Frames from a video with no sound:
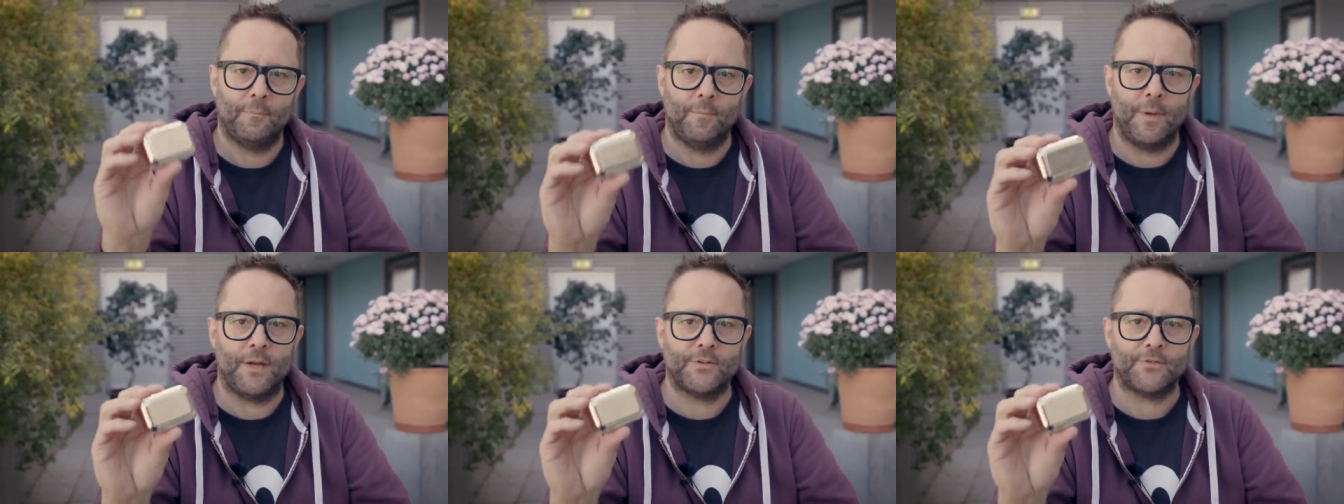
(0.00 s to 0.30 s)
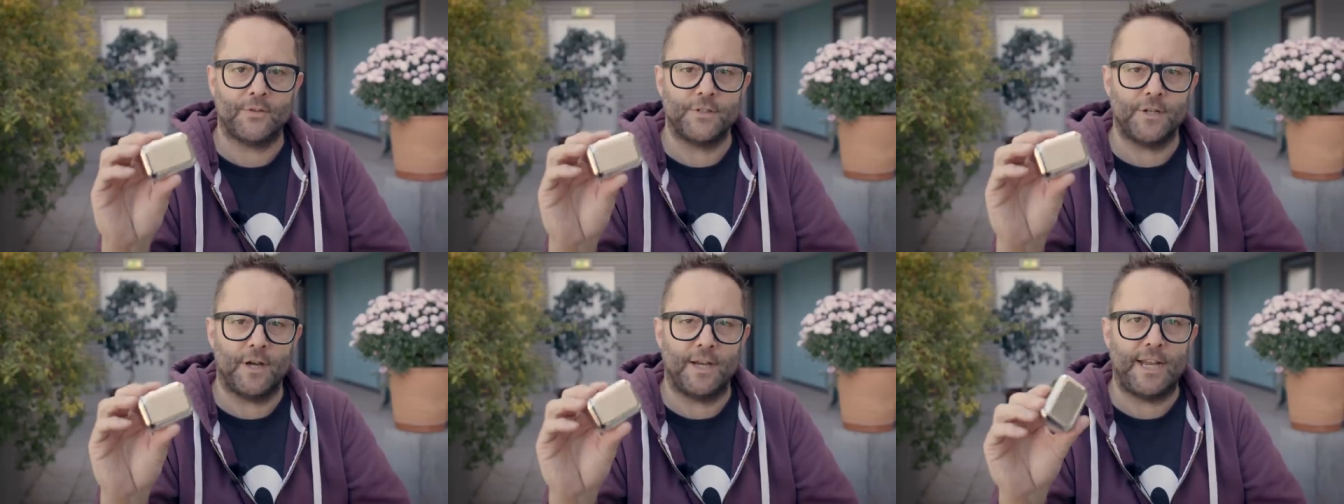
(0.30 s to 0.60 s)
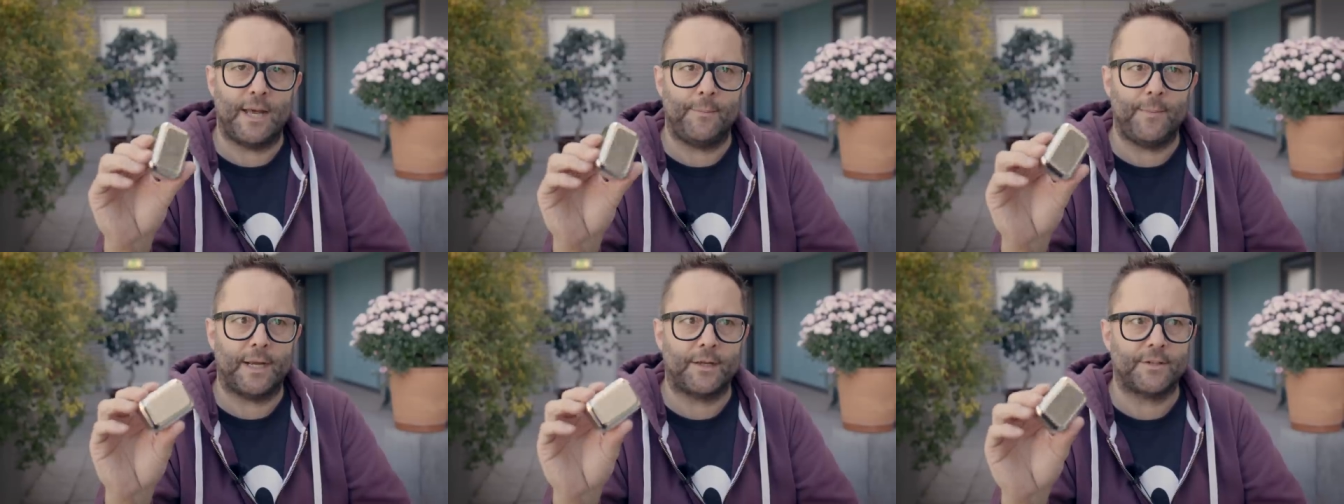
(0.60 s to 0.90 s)
Master and
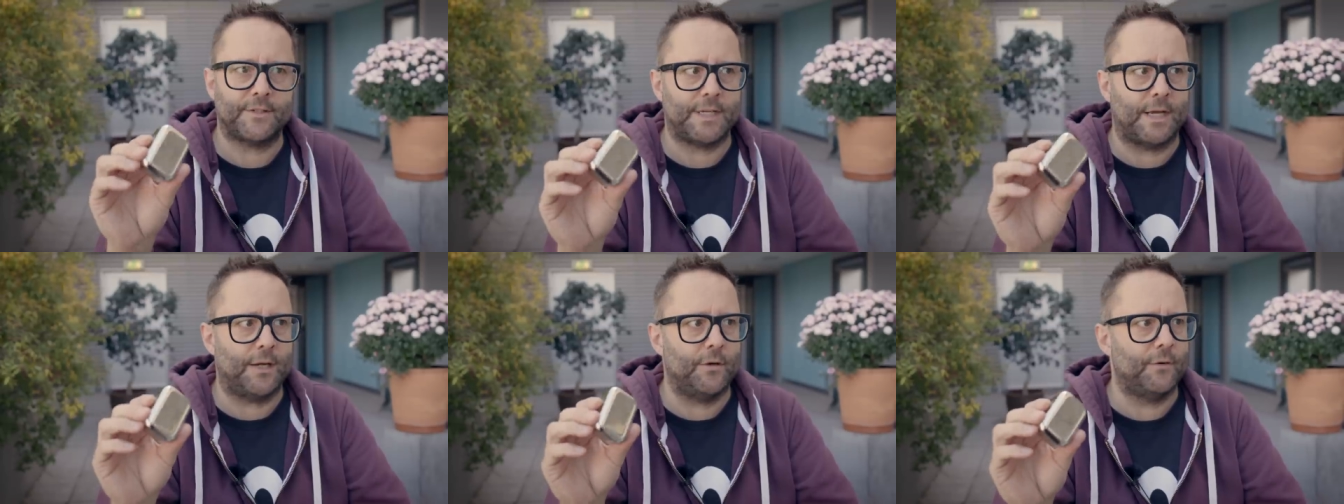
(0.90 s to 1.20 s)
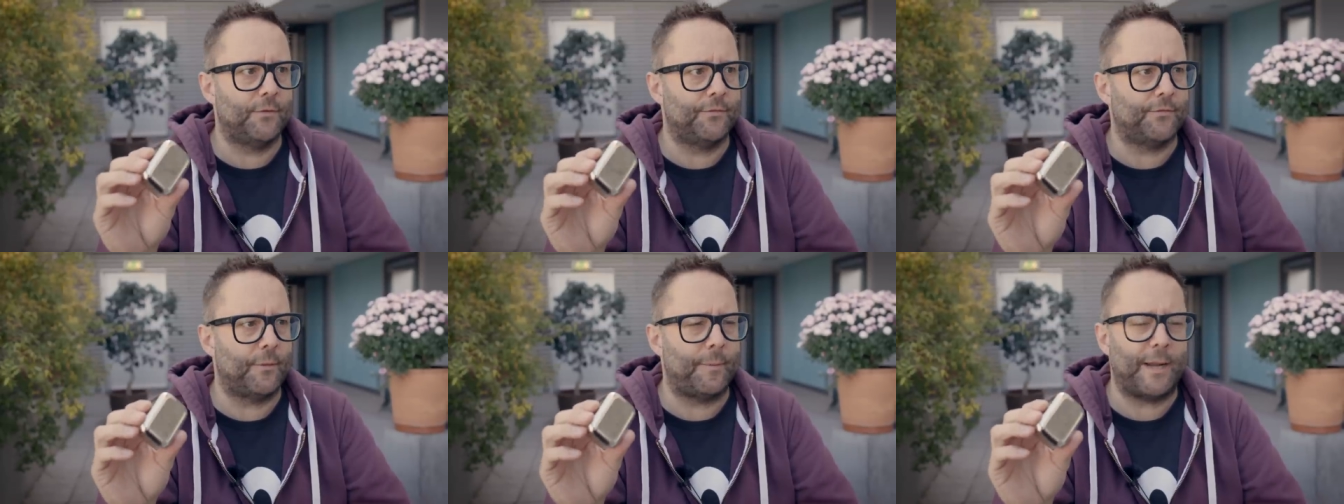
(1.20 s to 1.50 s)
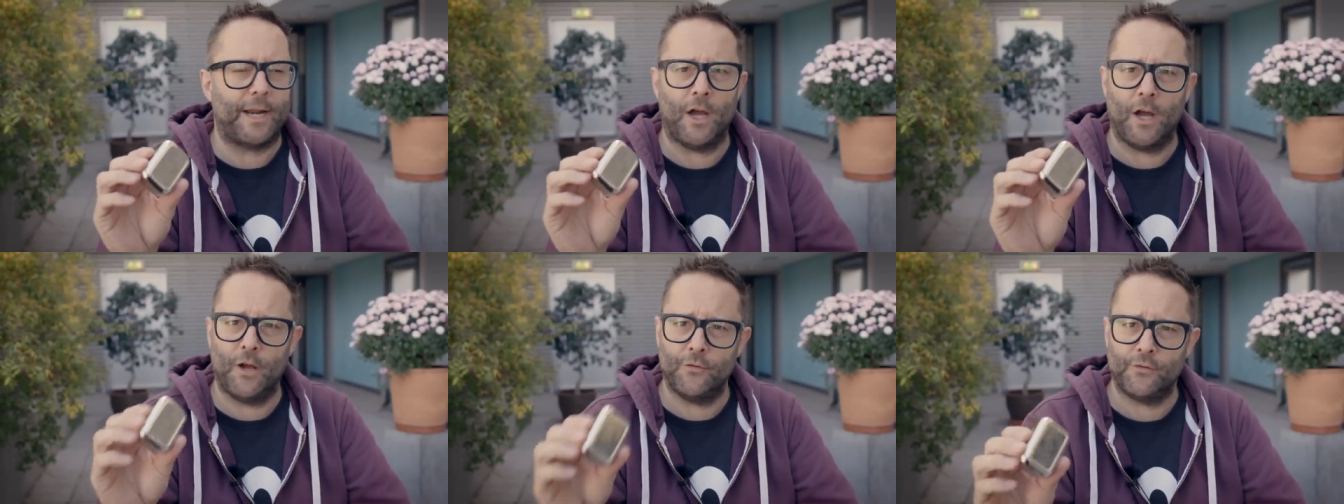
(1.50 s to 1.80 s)
Dynamic sell for
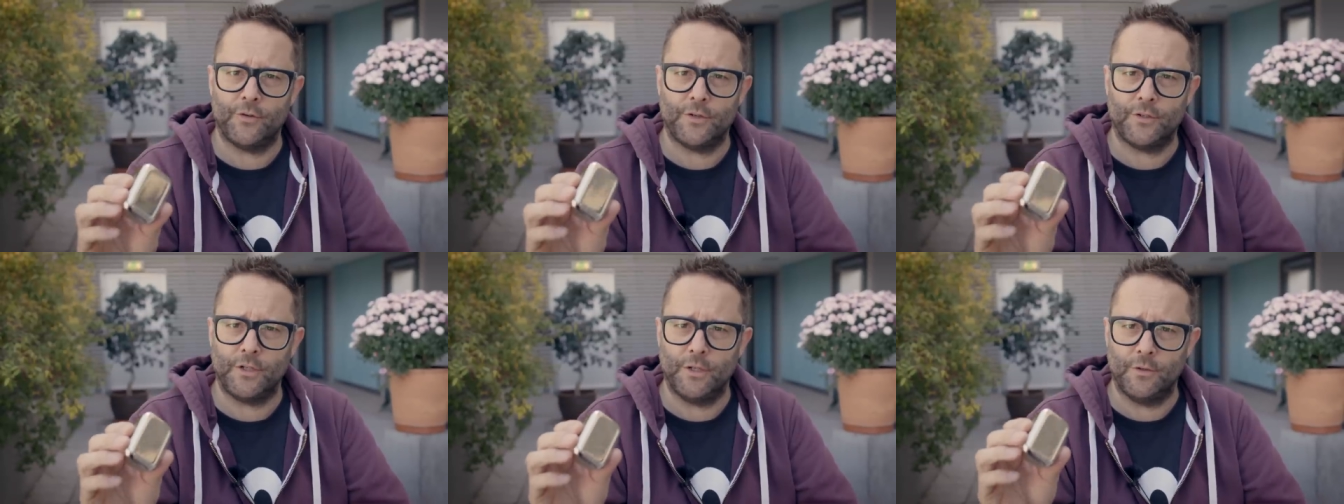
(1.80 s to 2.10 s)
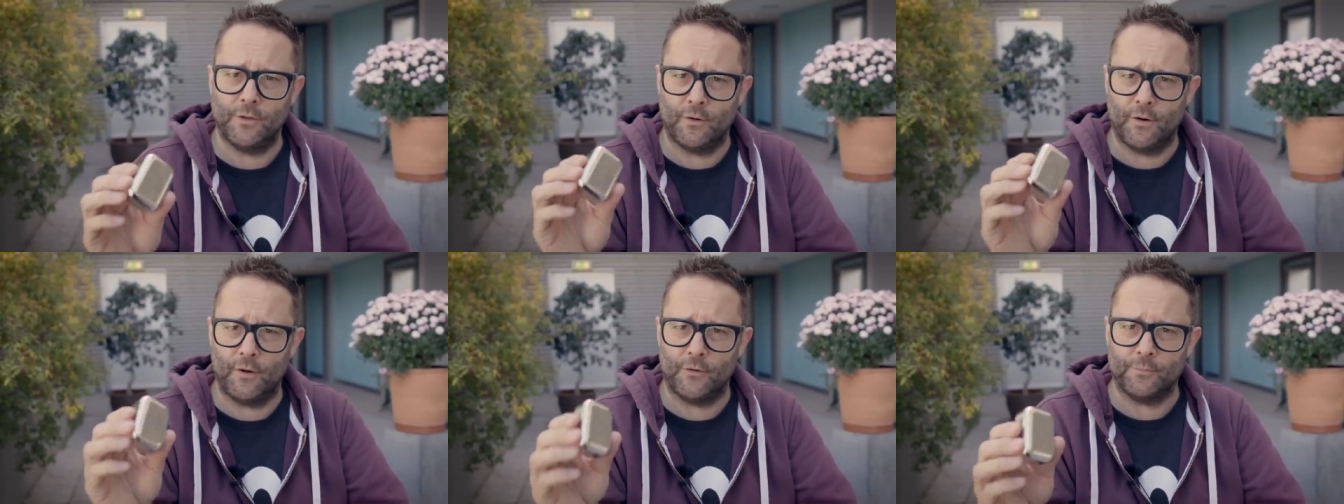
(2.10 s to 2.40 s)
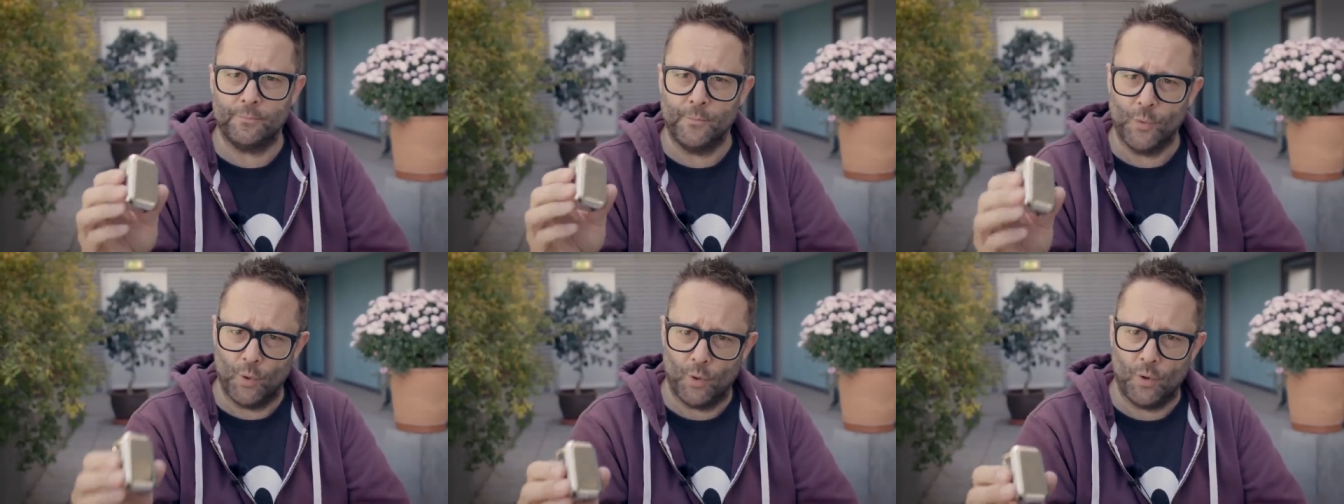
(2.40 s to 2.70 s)
about 100
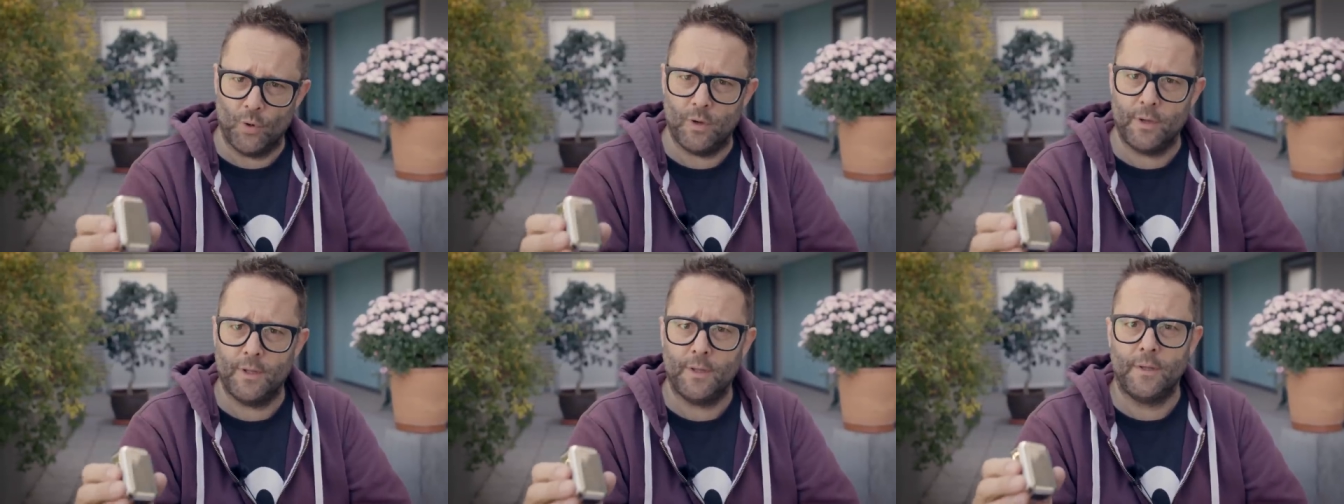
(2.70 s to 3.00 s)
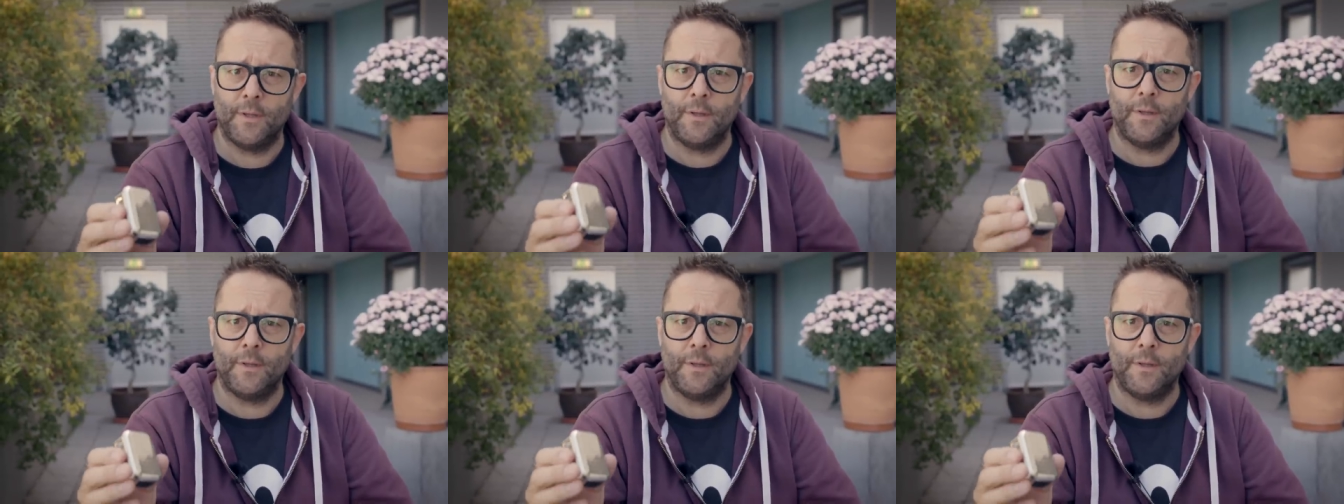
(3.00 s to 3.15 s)
euros more